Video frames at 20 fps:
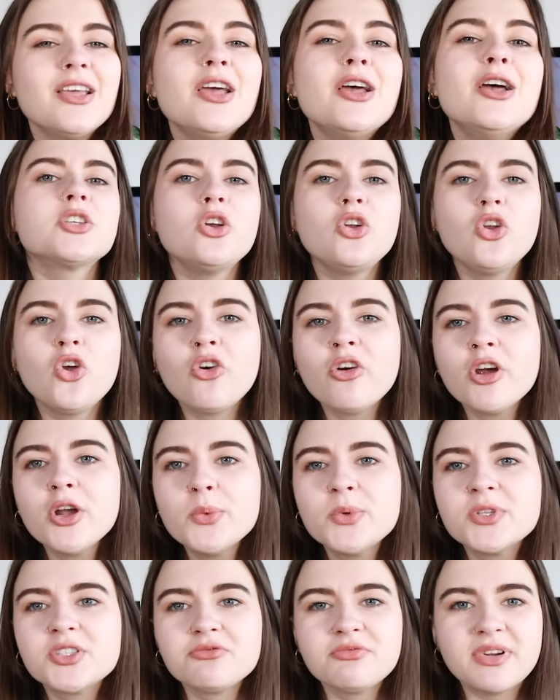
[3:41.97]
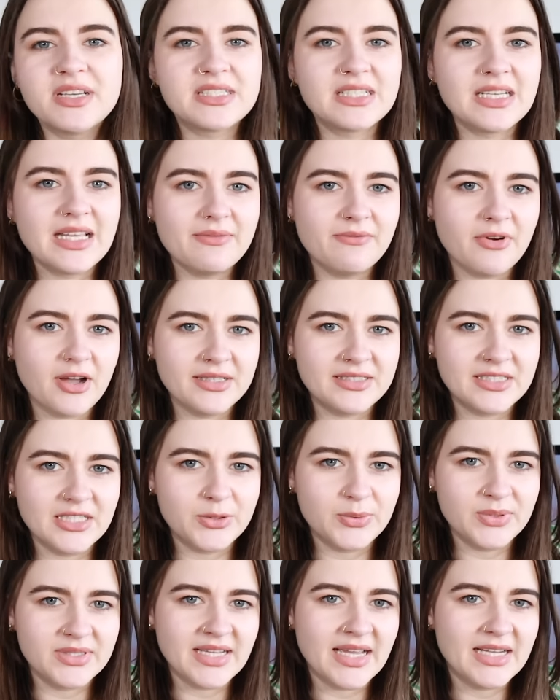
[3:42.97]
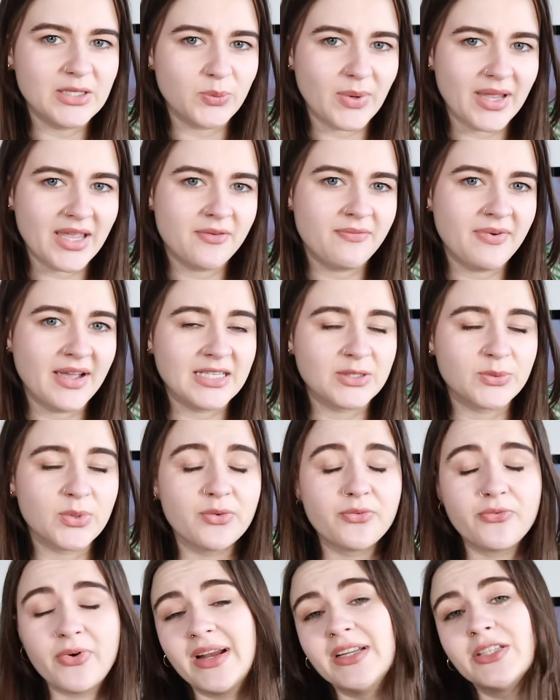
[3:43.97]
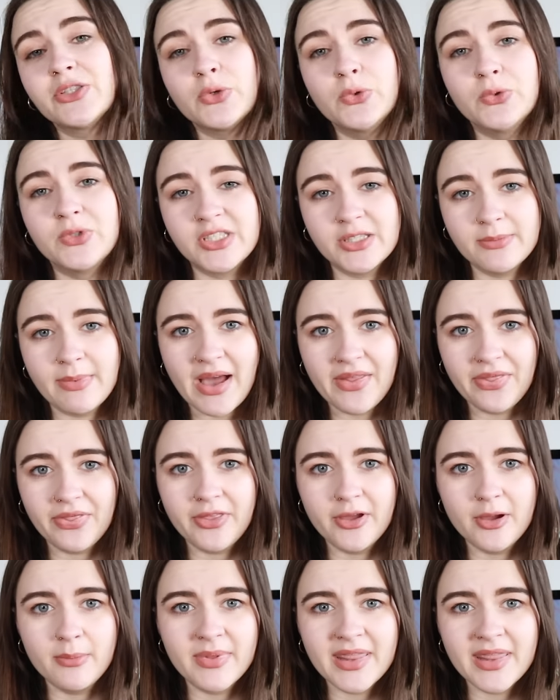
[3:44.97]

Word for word: So Lauren was originally invited to attend Wakefest with a friend called Samantha,